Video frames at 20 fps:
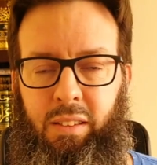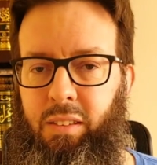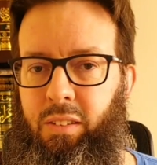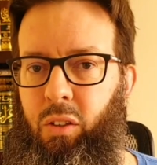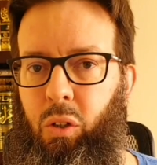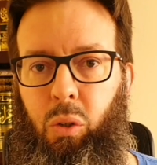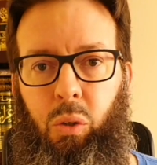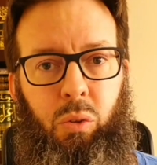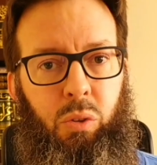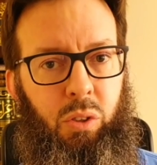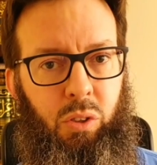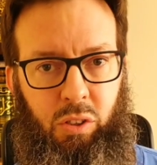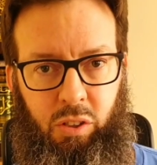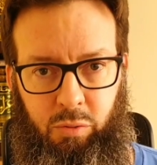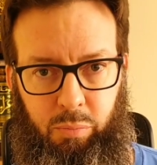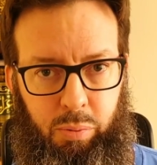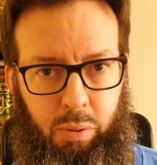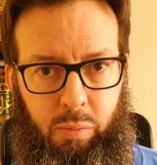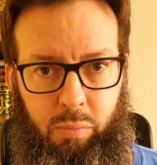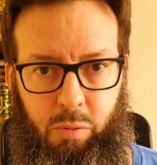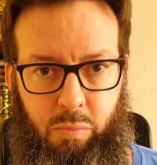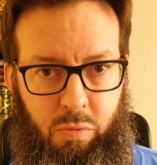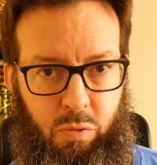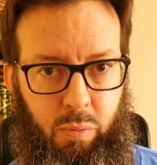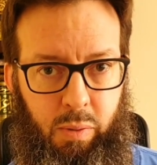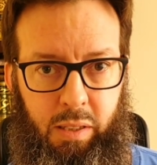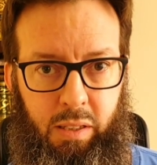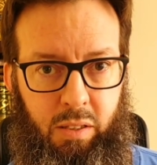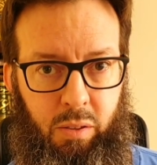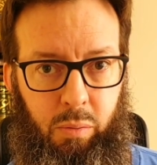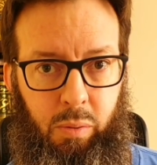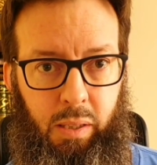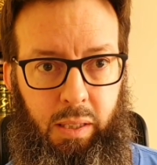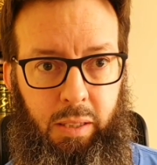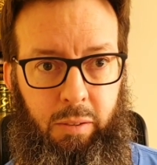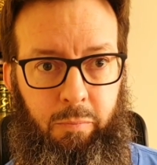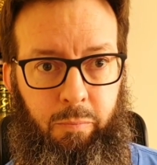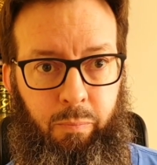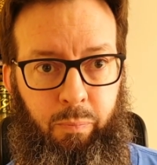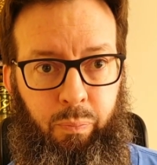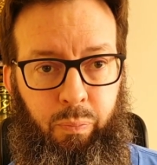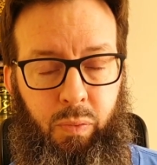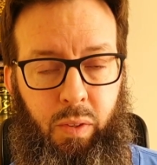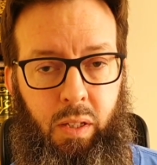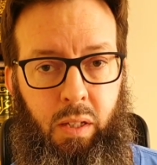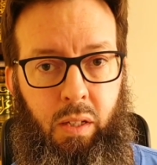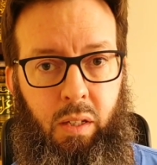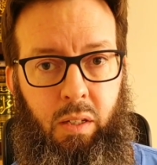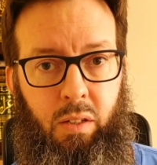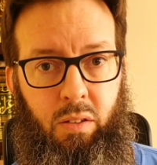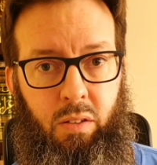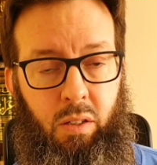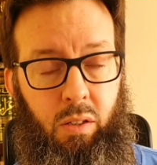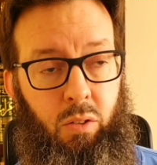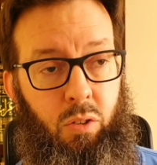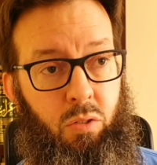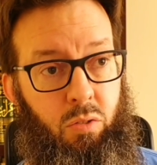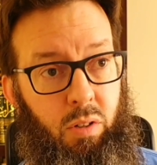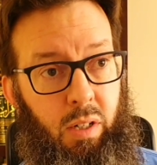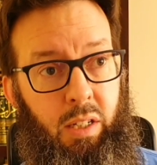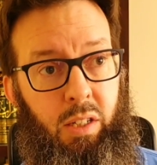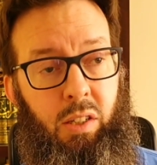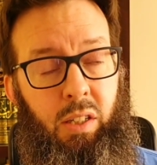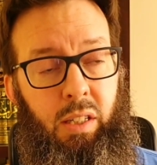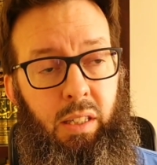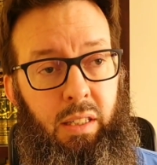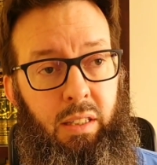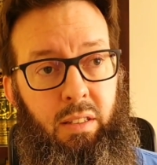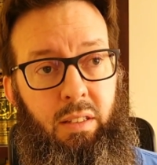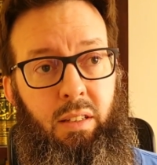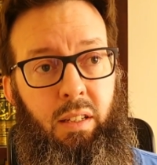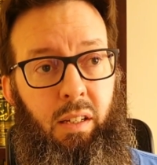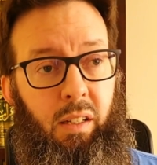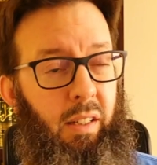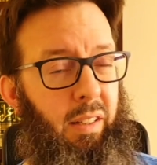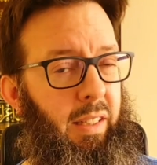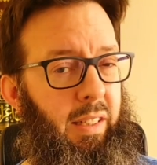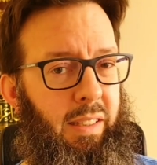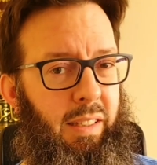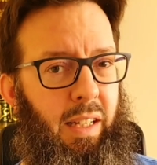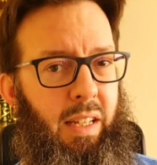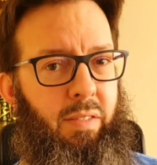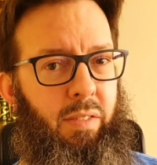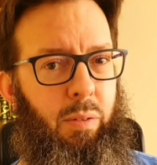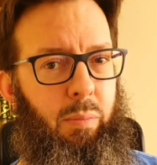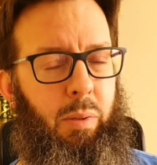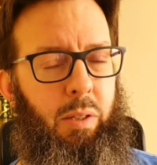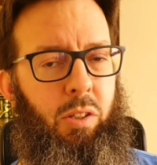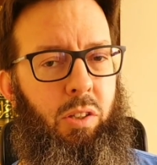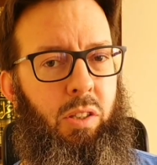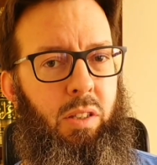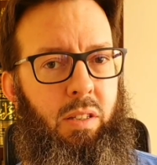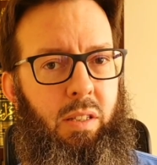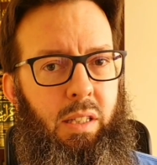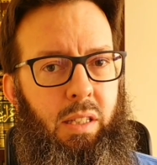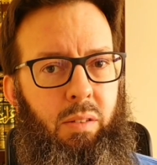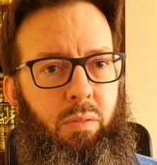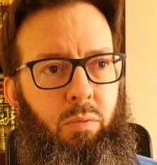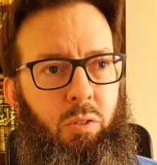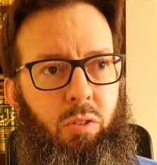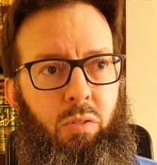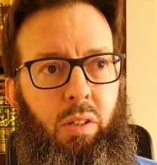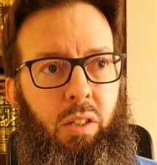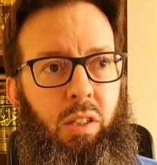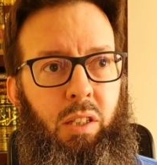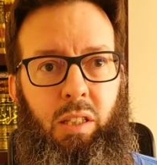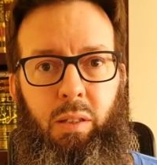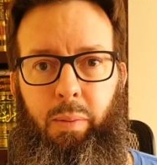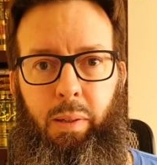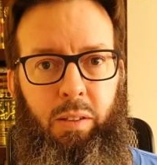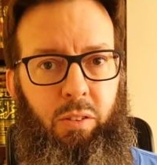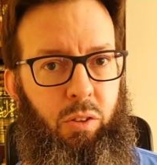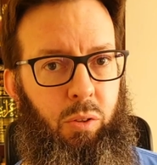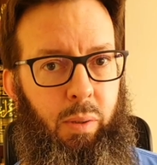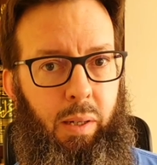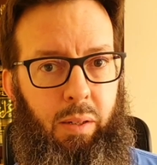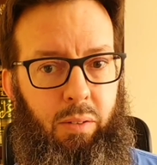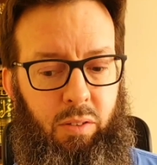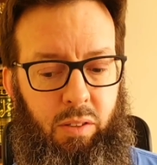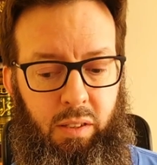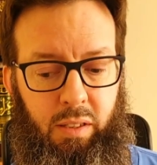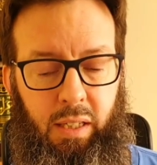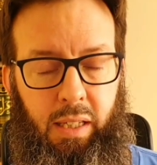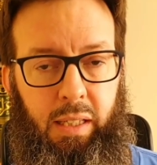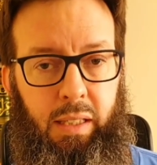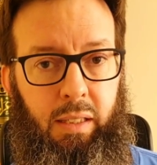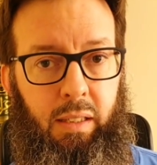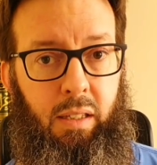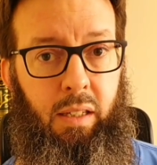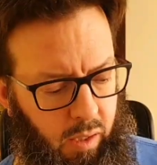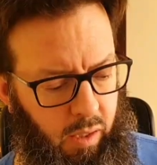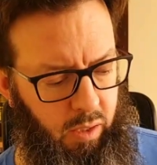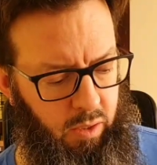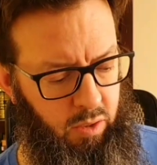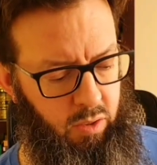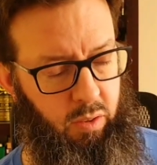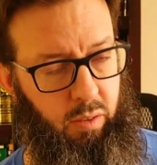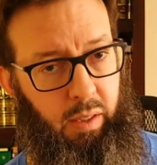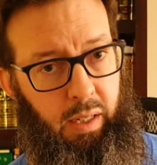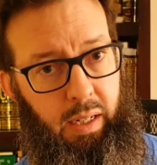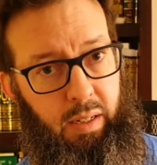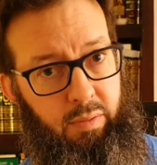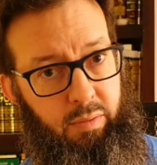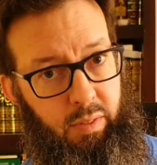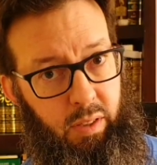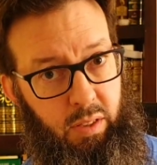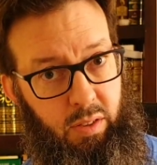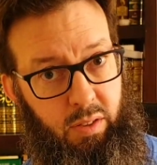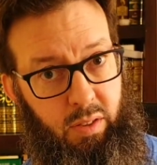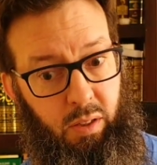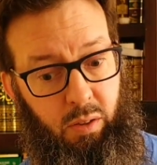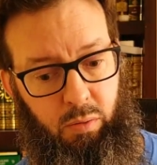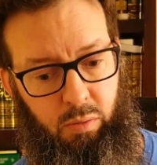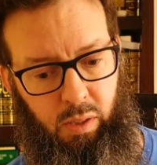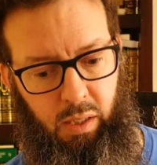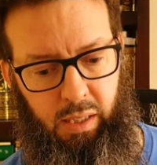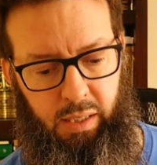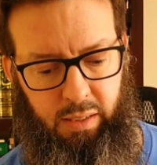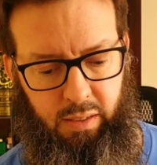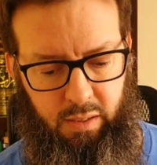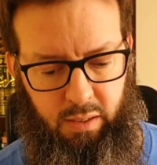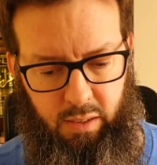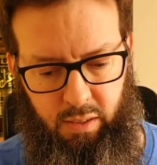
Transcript: all sorts of problems went away. So stretching is, and I think David mentions he stretches about 2 hours a day. So I have the PSO-Rite,